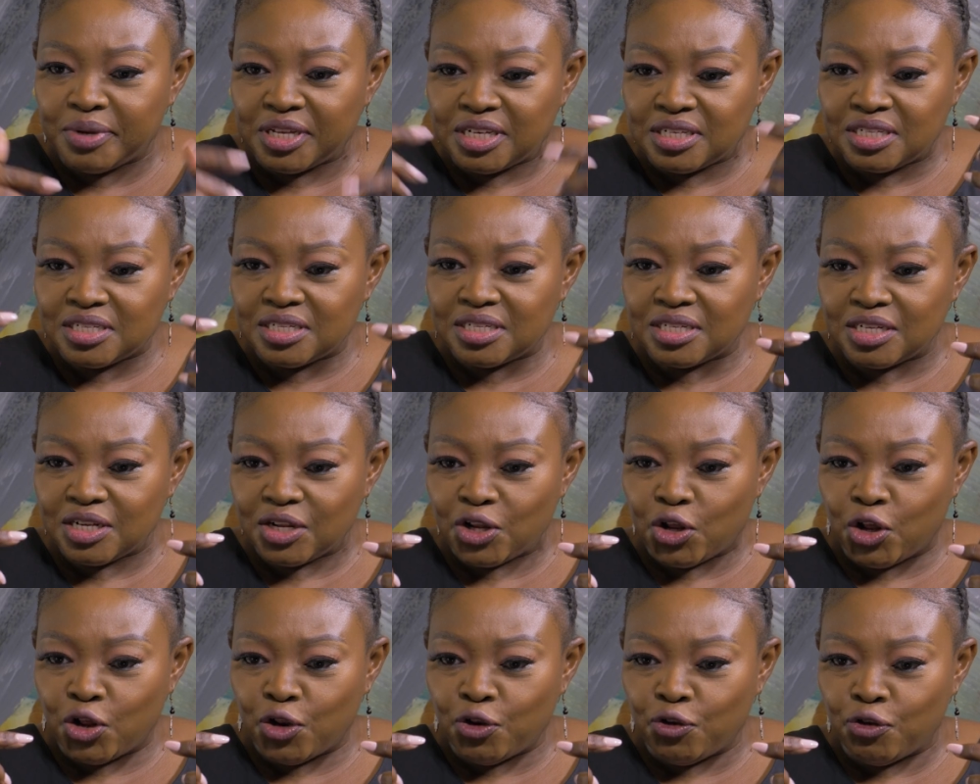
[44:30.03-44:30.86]
but
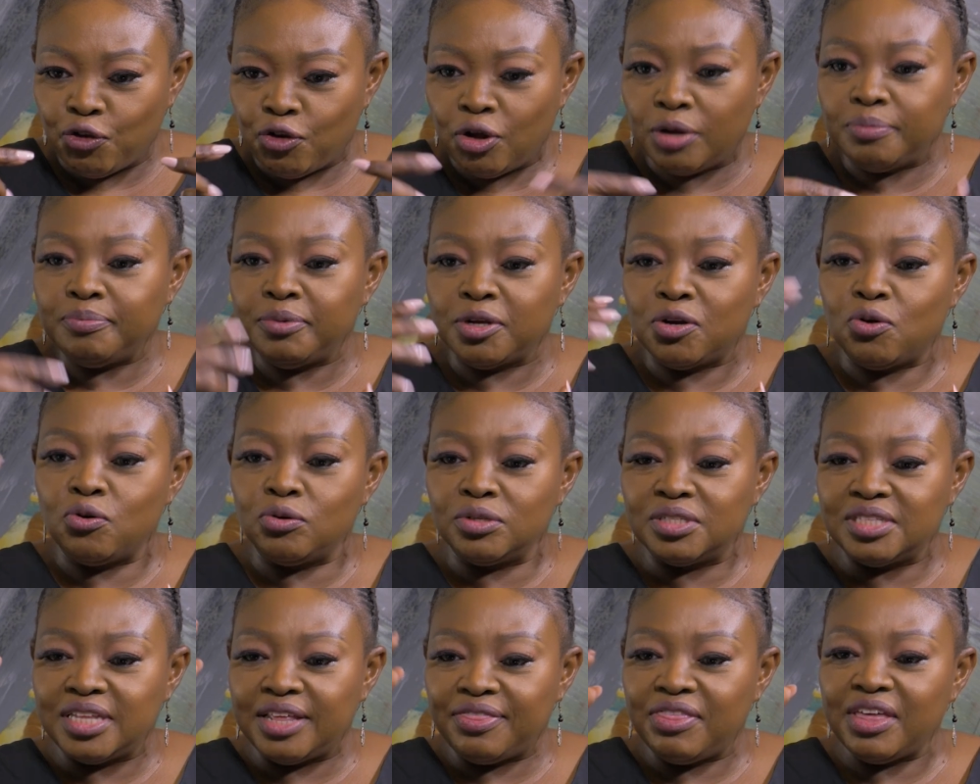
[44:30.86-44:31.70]
not
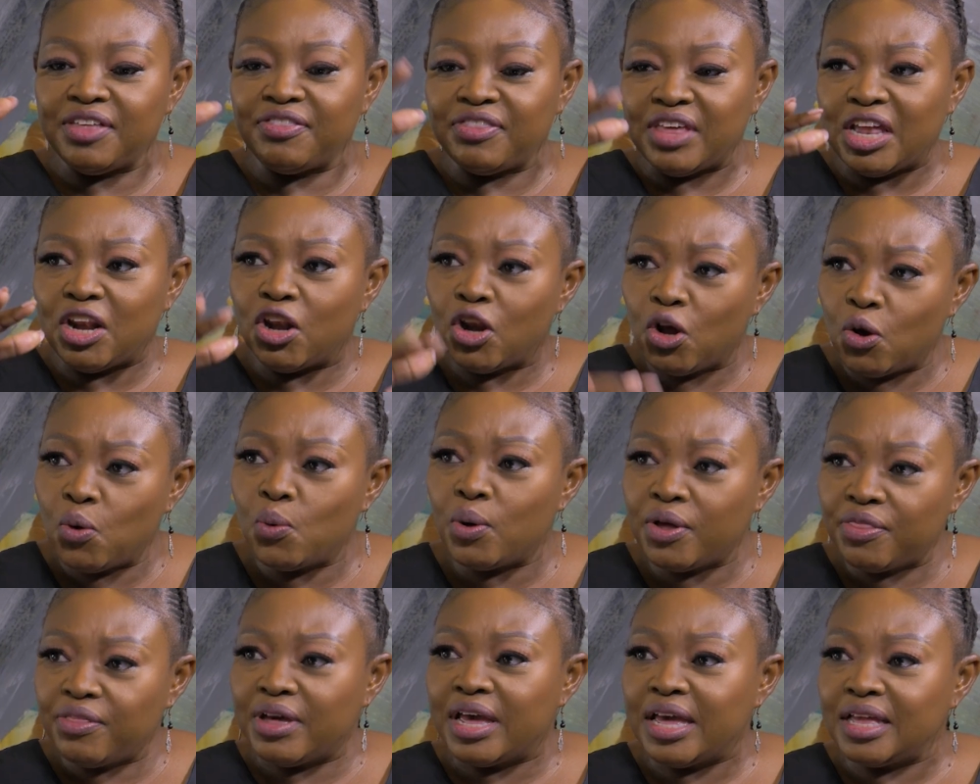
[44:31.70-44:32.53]
because they think they're
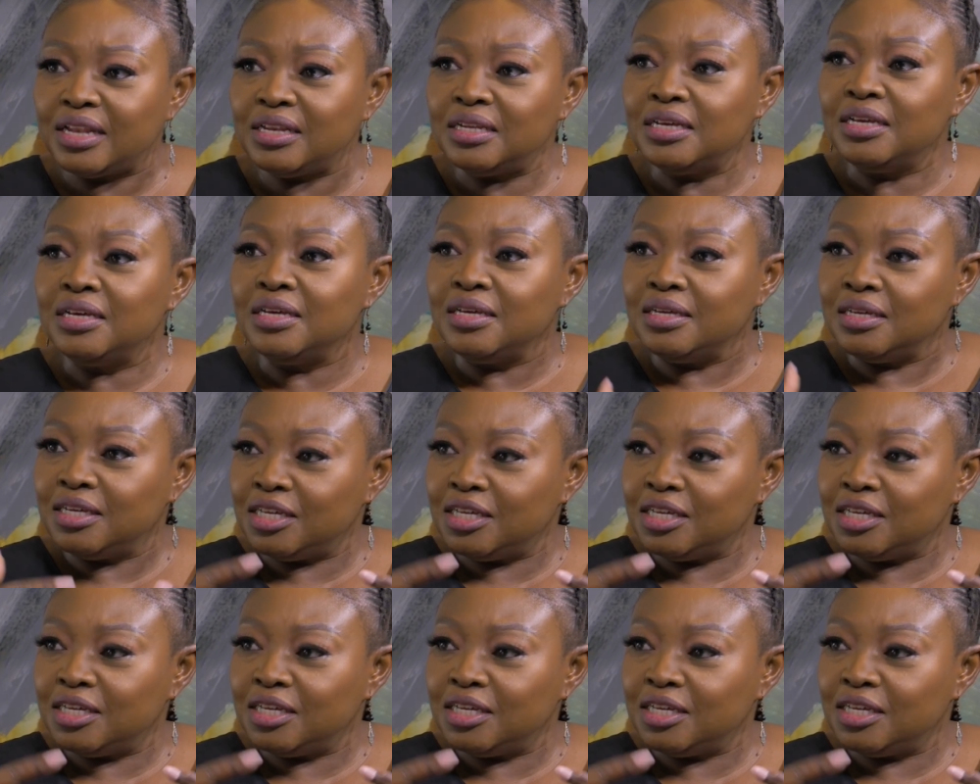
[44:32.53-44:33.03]
lower than.